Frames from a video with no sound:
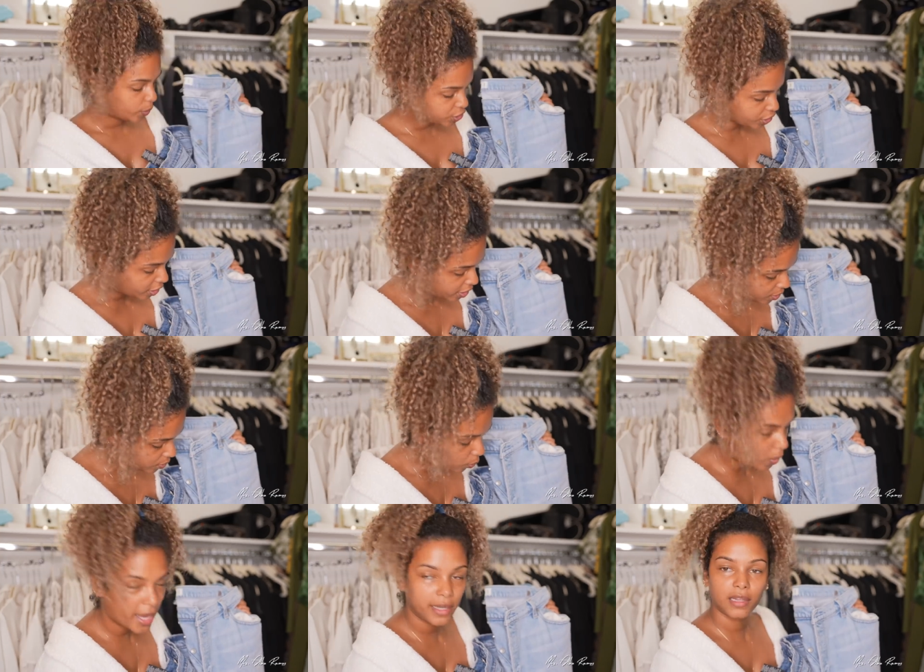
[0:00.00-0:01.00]
which are
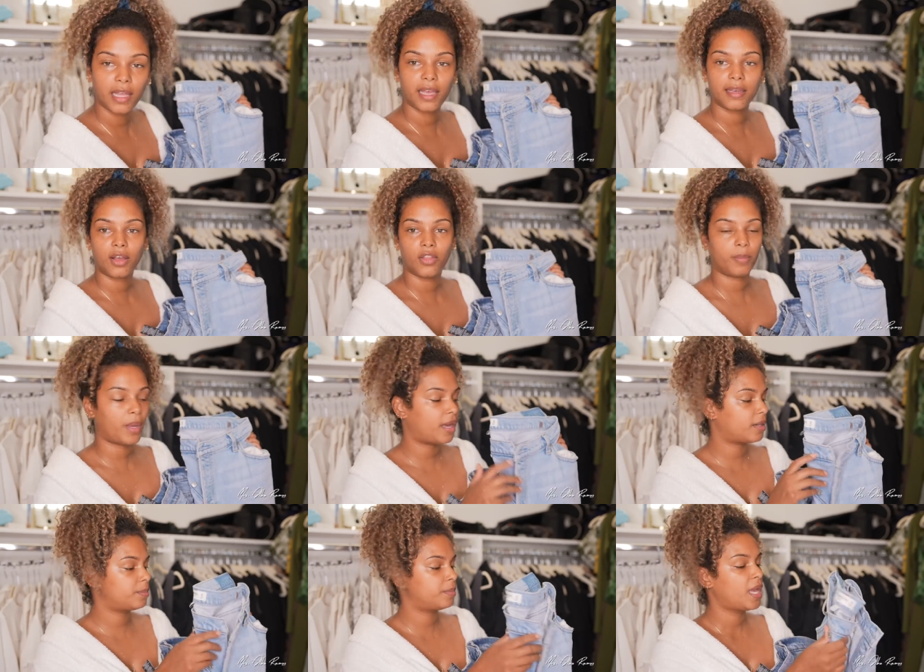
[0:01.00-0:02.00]
wide leg on the
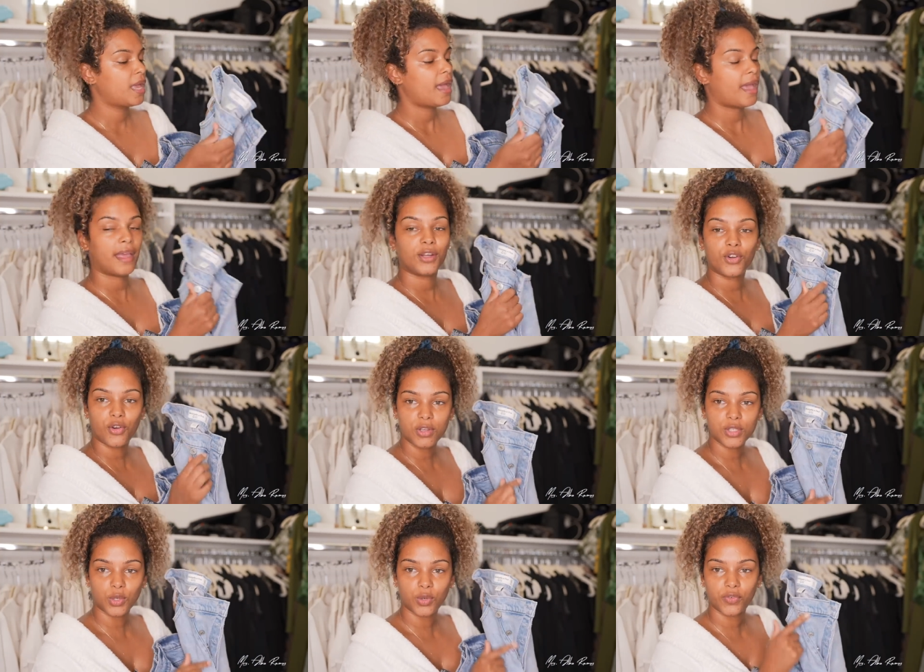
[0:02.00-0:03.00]
bottom and
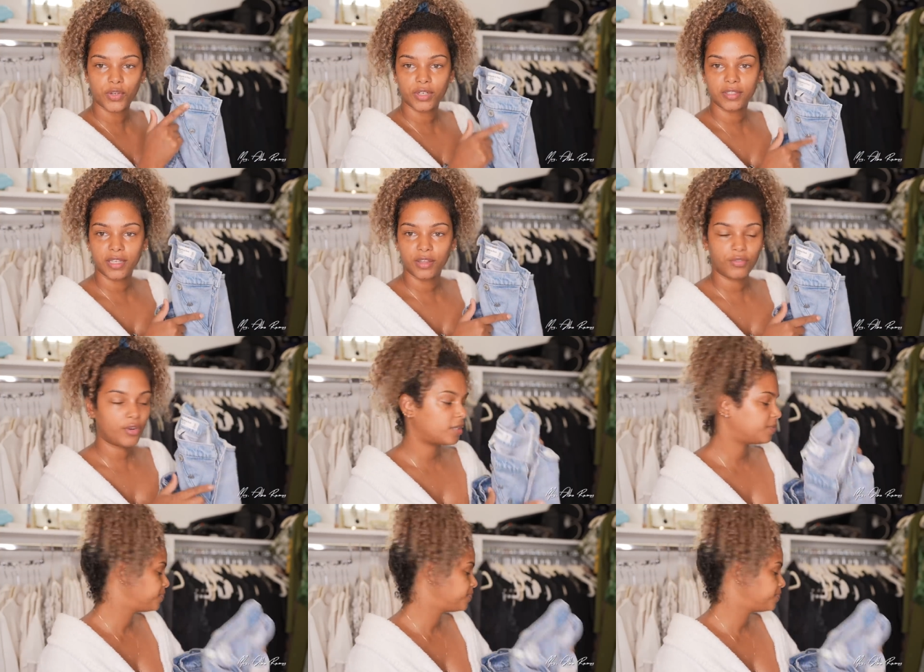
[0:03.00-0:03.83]
crossover in the front.